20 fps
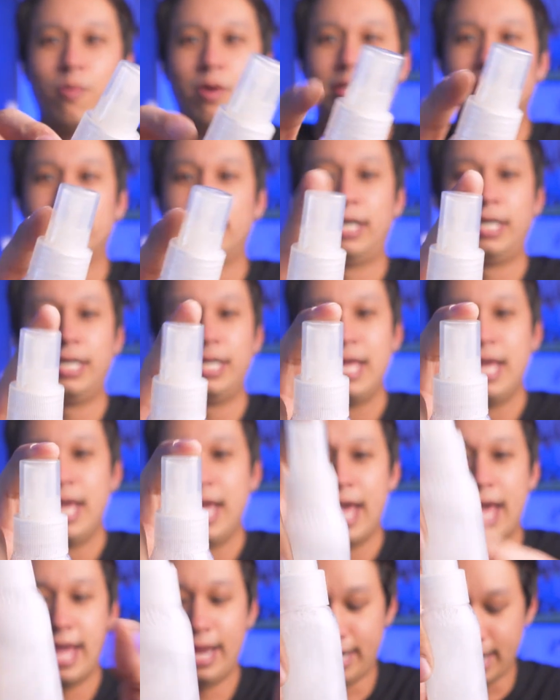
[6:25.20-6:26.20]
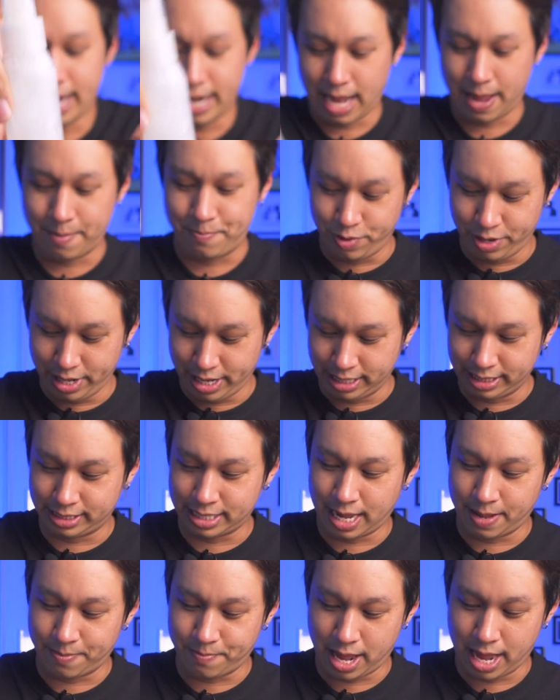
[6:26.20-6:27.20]
water, and then I put it
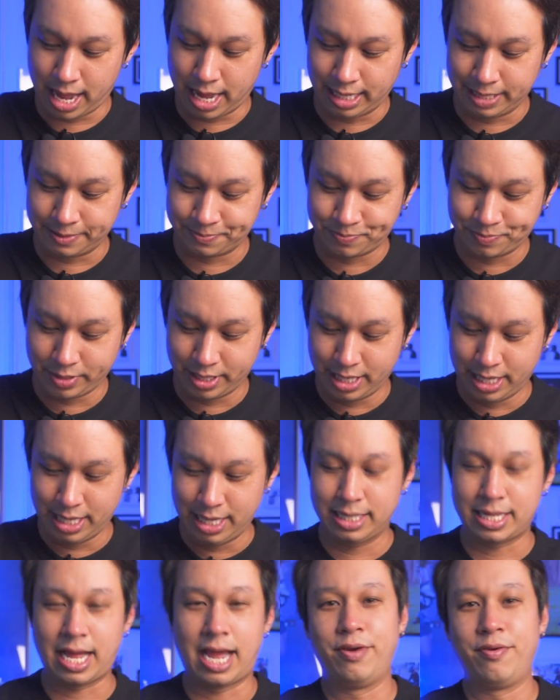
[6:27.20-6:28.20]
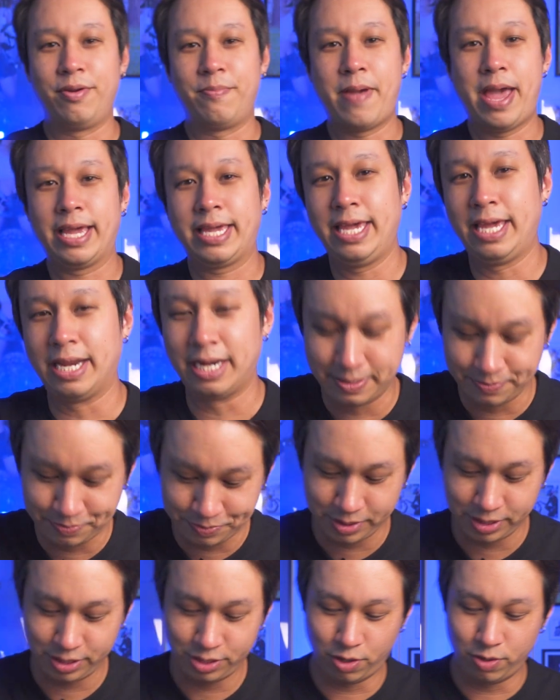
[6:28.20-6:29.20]
inside my tire repair kit.
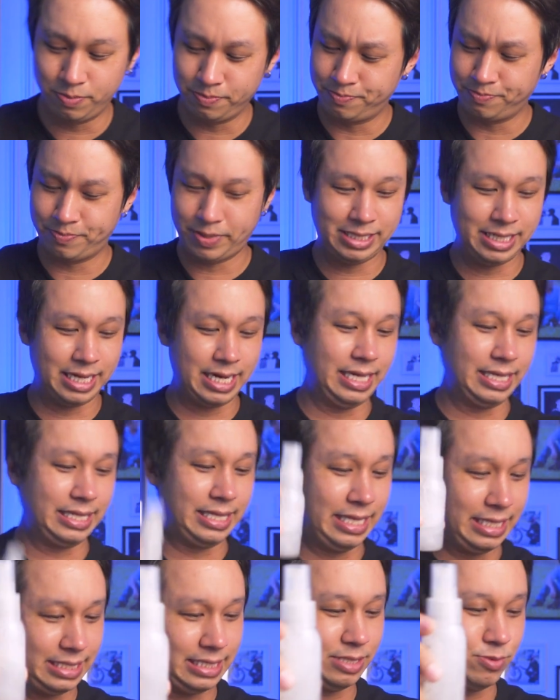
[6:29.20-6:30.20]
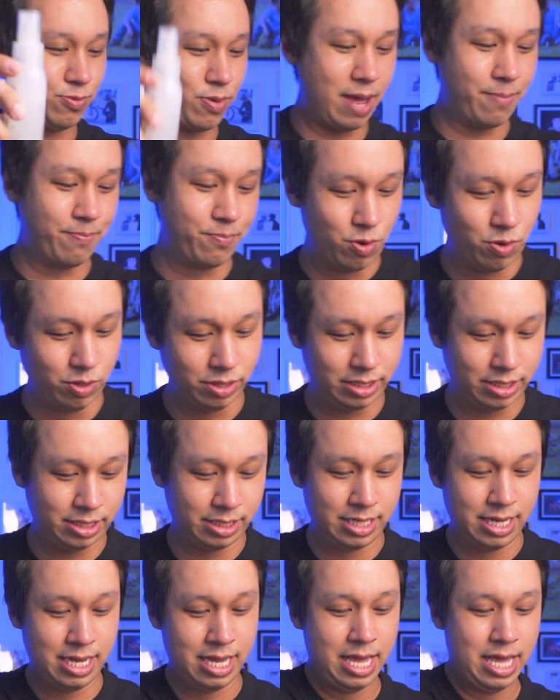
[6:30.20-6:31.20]
So basically, this is what I boost
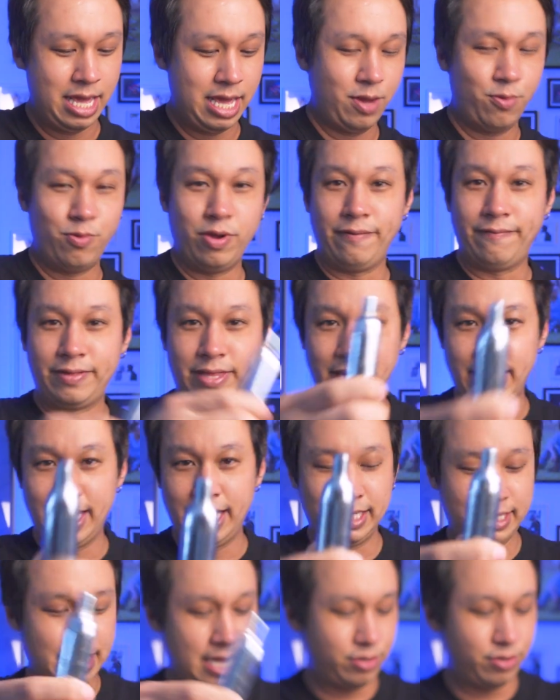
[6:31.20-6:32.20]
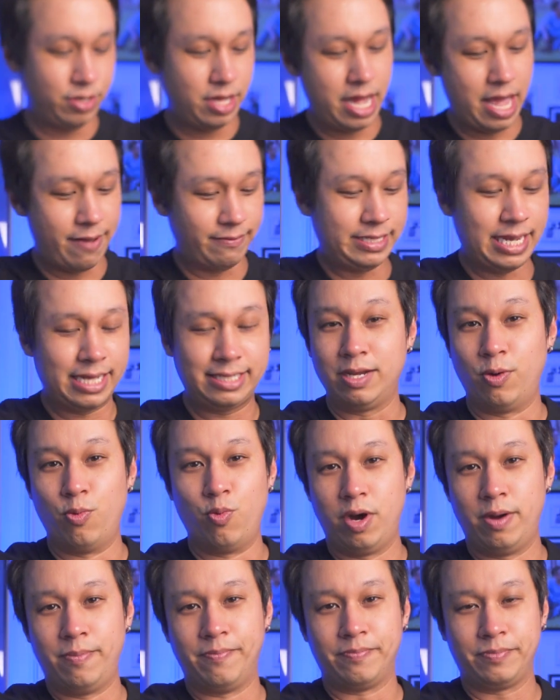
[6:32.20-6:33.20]
with this. I don't have just the
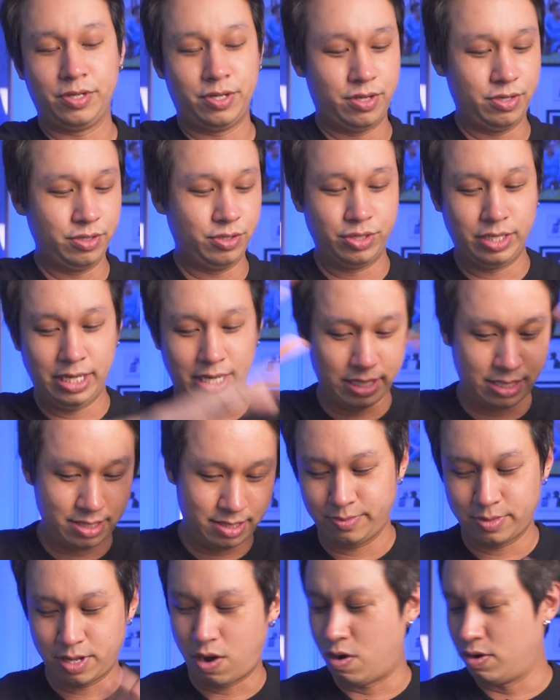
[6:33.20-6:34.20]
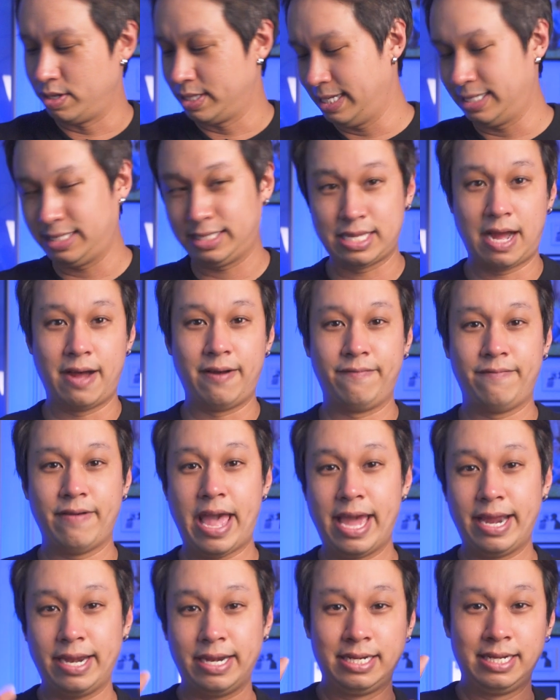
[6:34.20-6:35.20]
worm, you know, you need all this stuff.
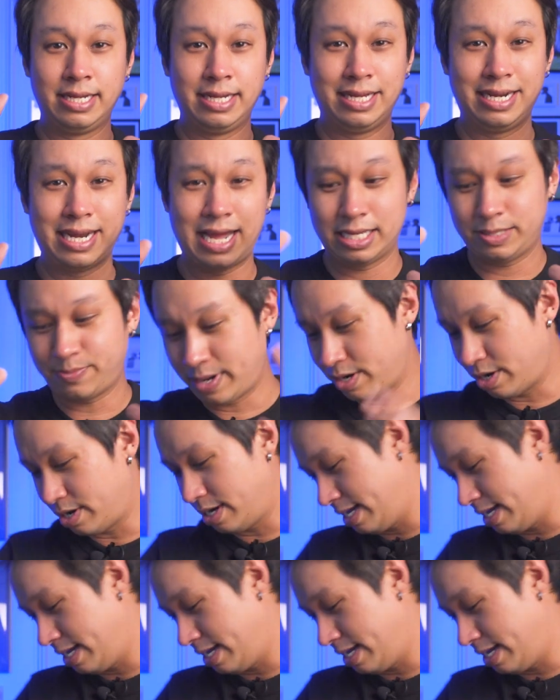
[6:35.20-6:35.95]
And last but not